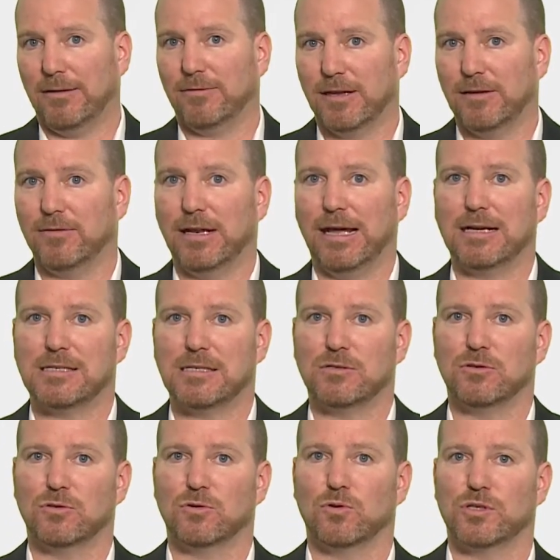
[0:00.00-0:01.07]
given access
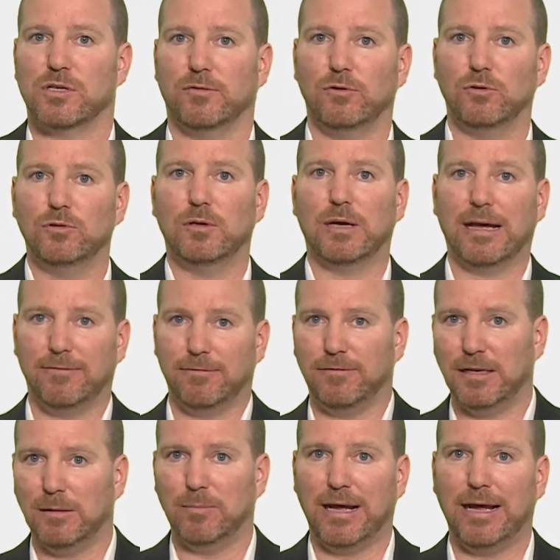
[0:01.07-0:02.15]
to Store Share View to have
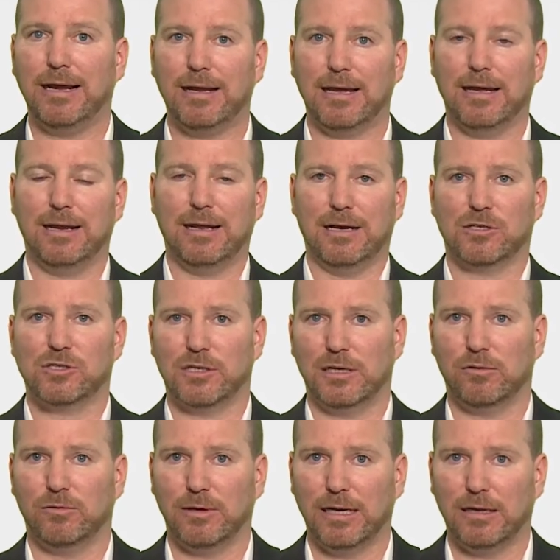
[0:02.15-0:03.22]
feedback and actually
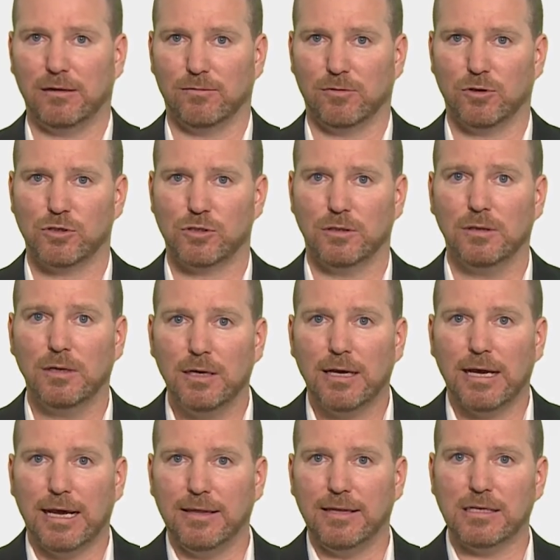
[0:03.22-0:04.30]
create the version.
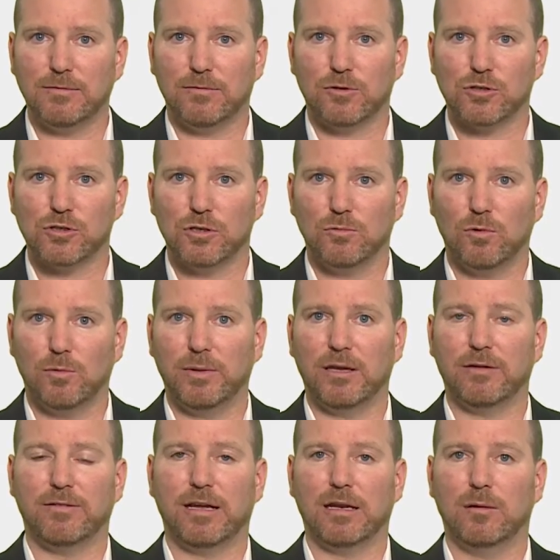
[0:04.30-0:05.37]
And this version will be
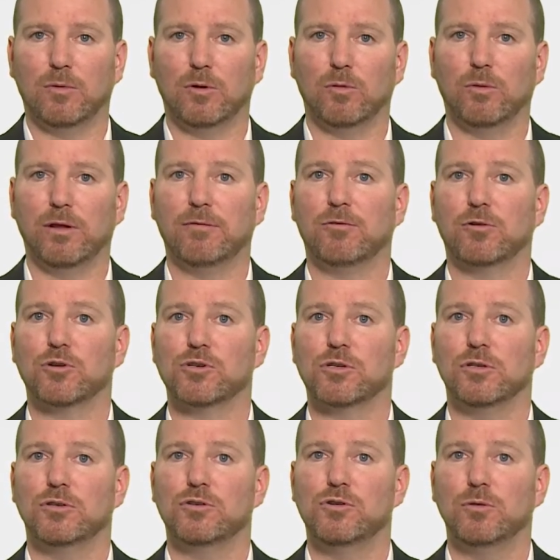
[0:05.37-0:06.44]
available with
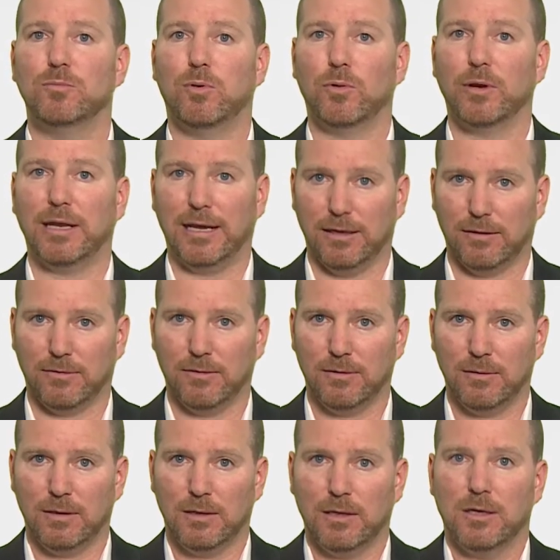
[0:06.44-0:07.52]
version 2.8.
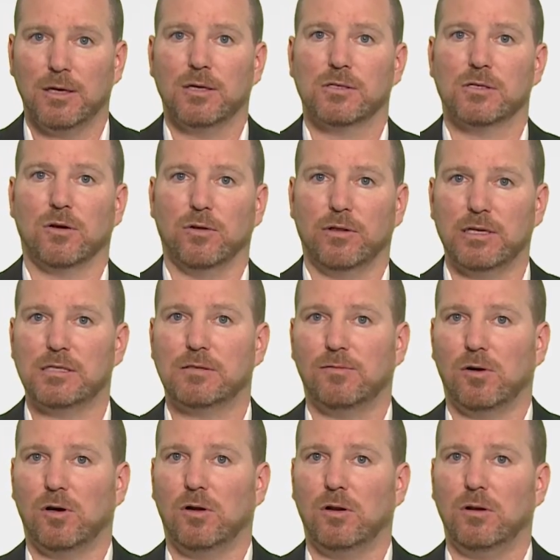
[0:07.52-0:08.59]
So this
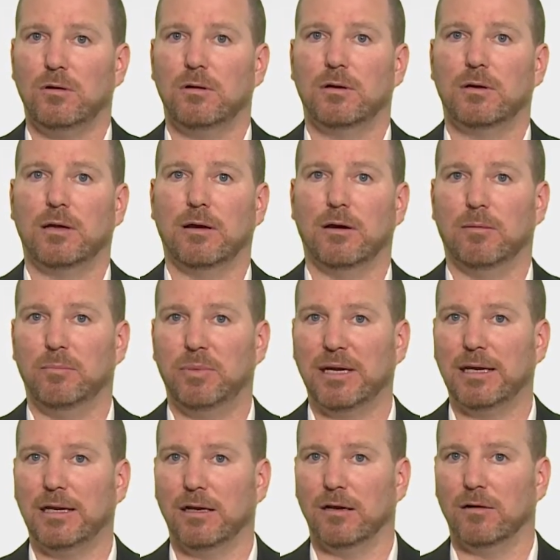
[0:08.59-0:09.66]
fall,
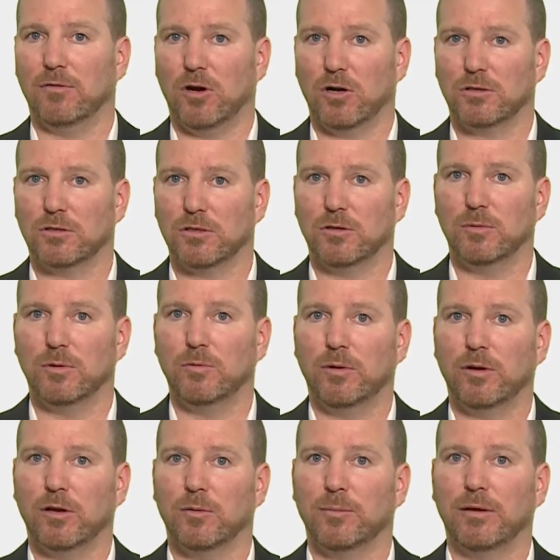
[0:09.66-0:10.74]
beginning of October, we're
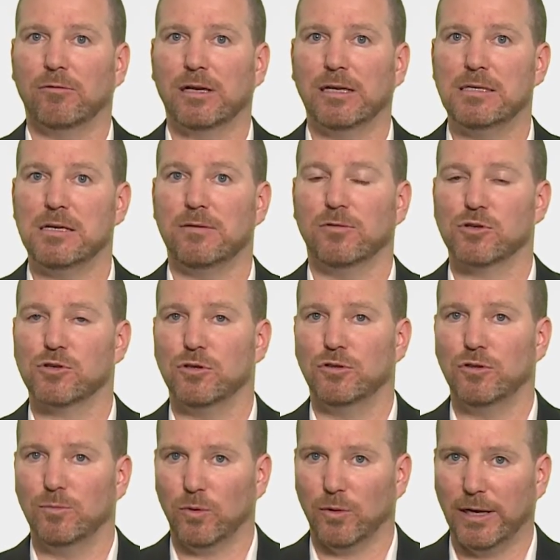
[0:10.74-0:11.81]
going to be releasing version
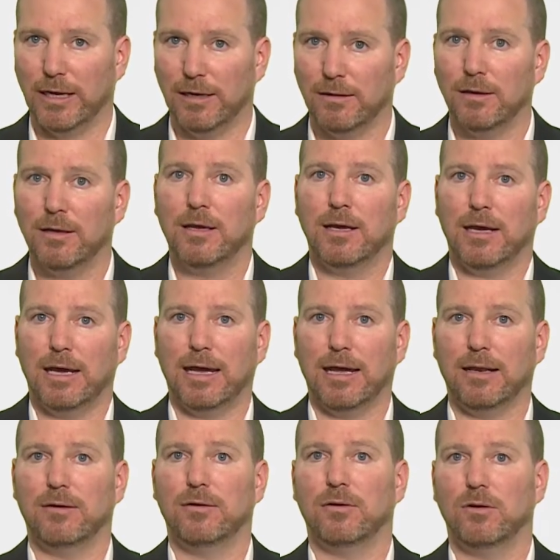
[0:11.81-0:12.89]
2.8,
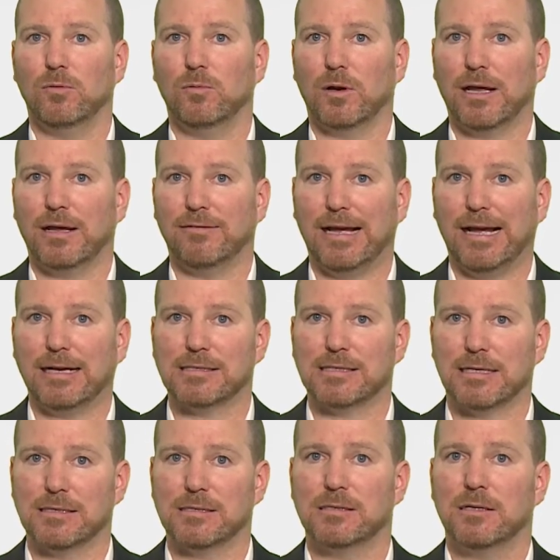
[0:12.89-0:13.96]
and you will have
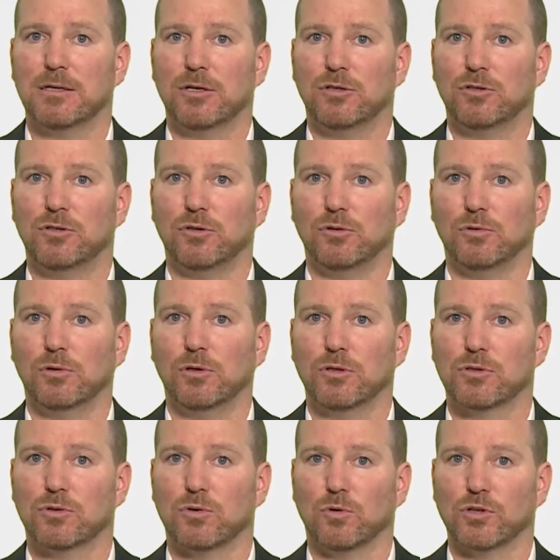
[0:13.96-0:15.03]
access to
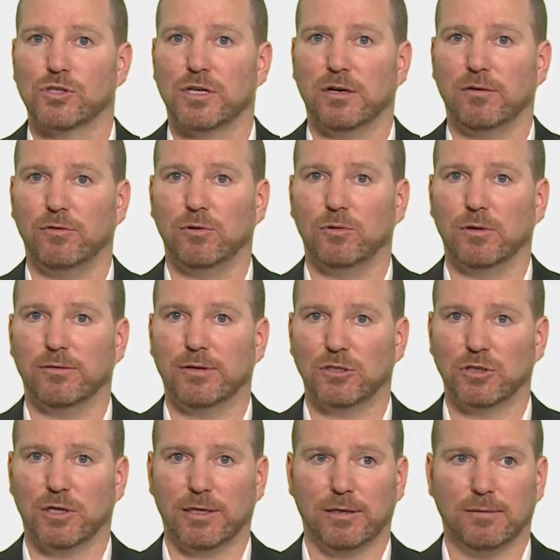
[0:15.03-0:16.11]
Store Share View eventually.